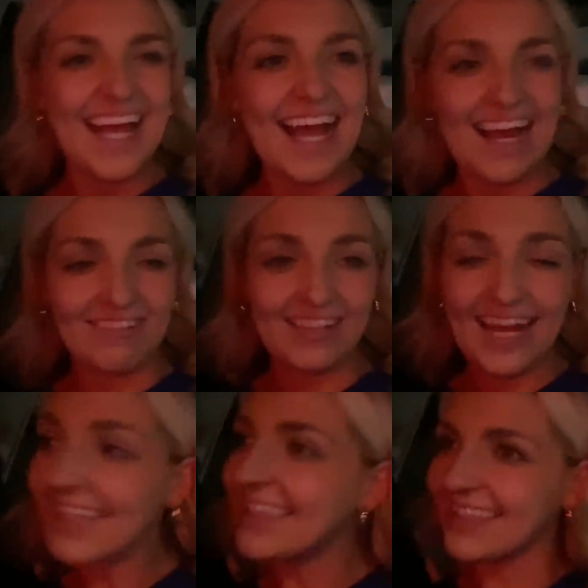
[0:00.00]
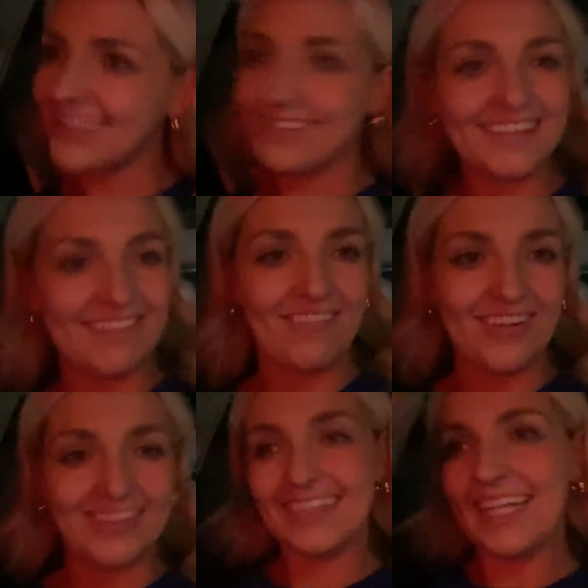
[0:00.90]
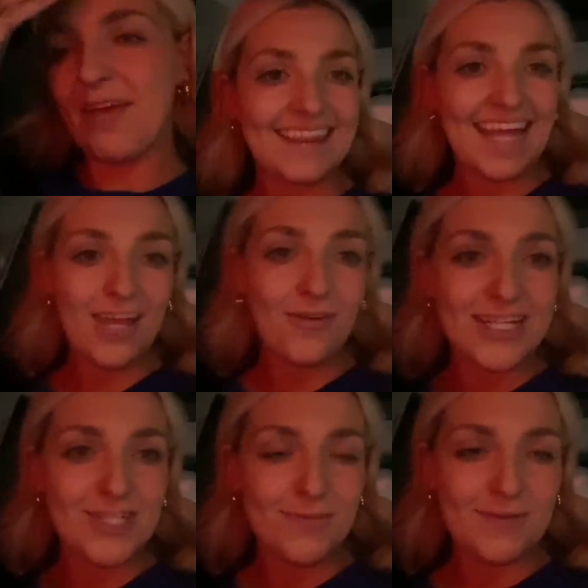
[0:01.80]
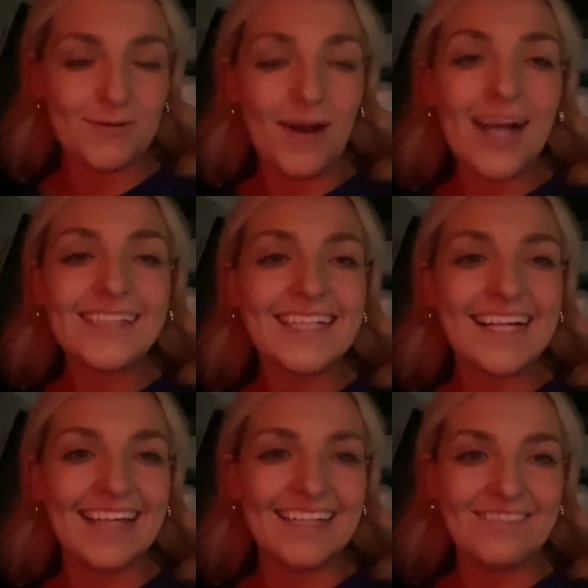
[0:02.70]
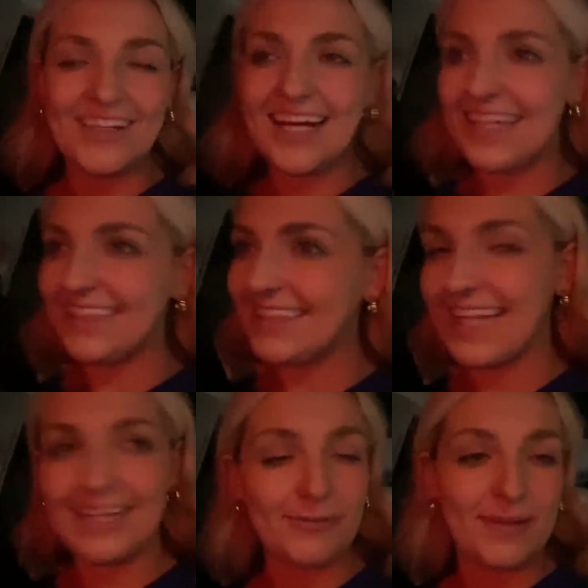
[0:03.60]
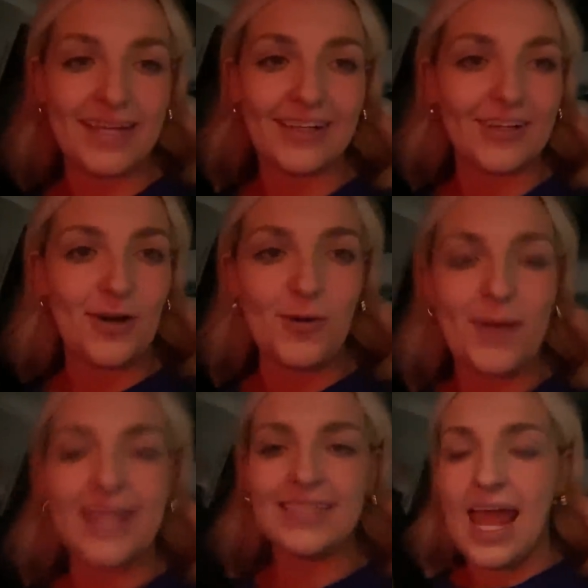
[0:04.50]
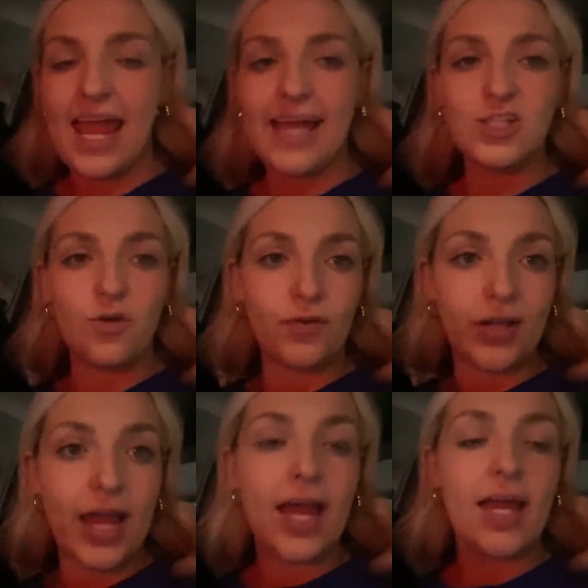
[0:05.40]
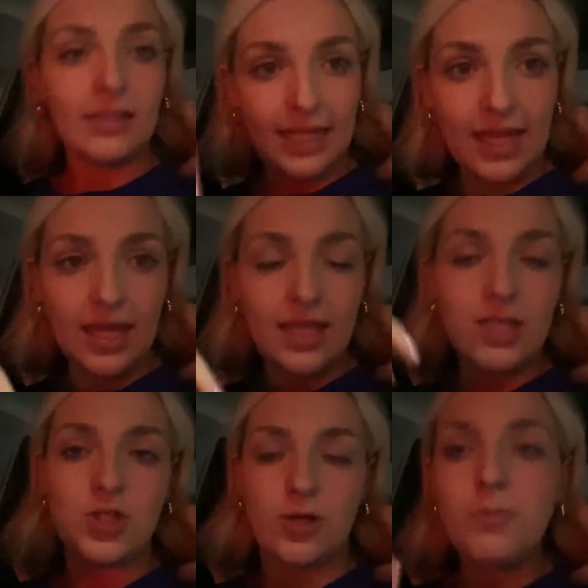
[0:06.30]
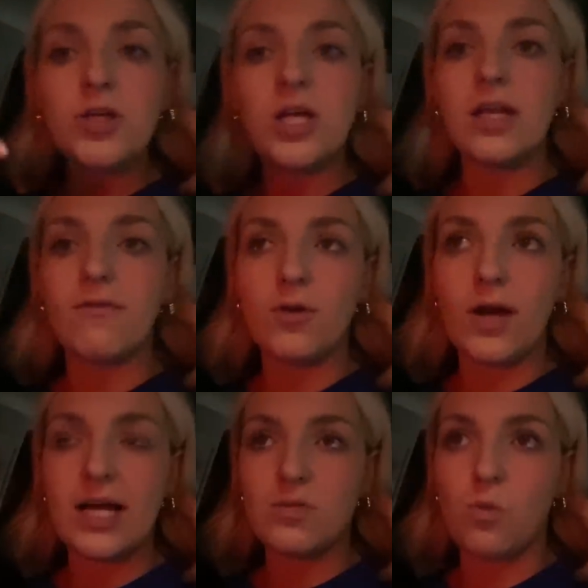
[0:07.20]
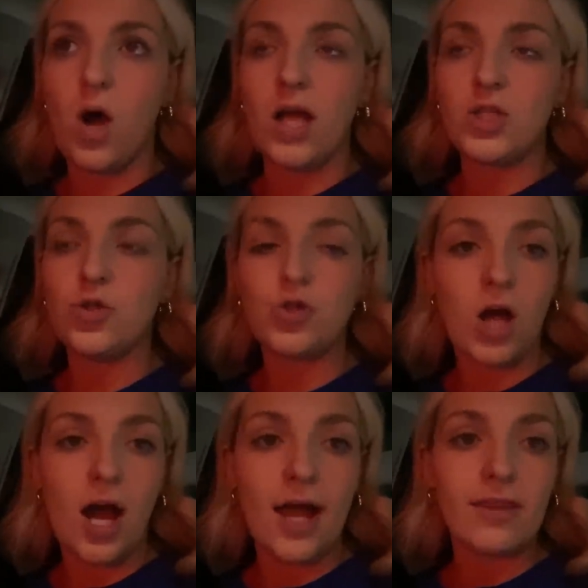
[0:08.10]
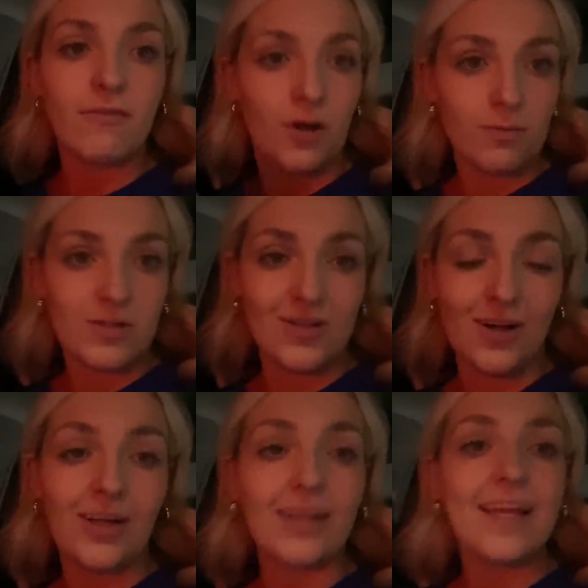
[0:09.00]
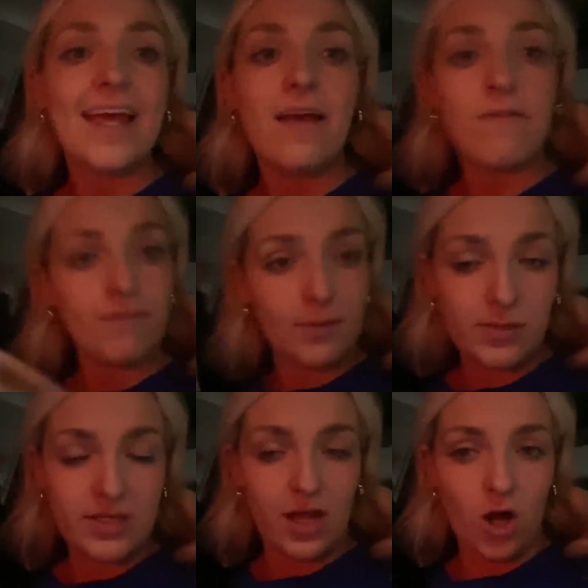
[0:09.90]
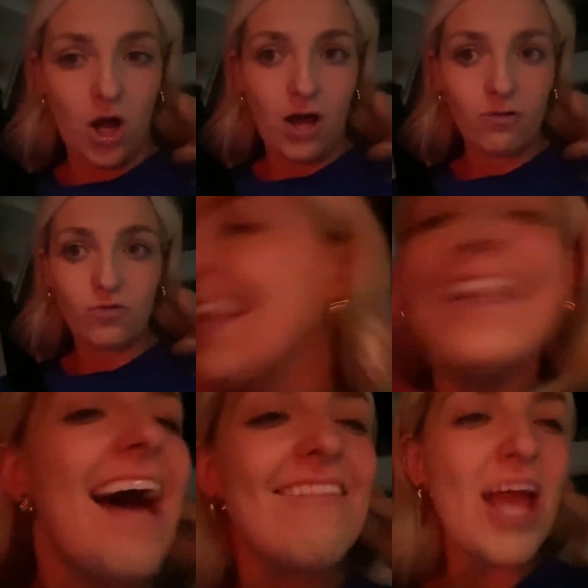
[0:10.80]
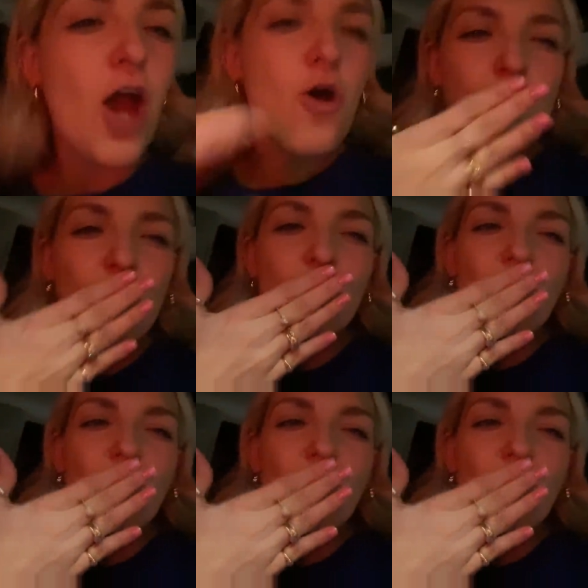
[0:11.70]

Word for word: I have the lights on so he doesn't fall asleep. Thank you guys so much for watching. I love you guys. Thanks for being here always. And don't forget, link in description if you guys want to try the Farmer's Dog. 50% off. Love you!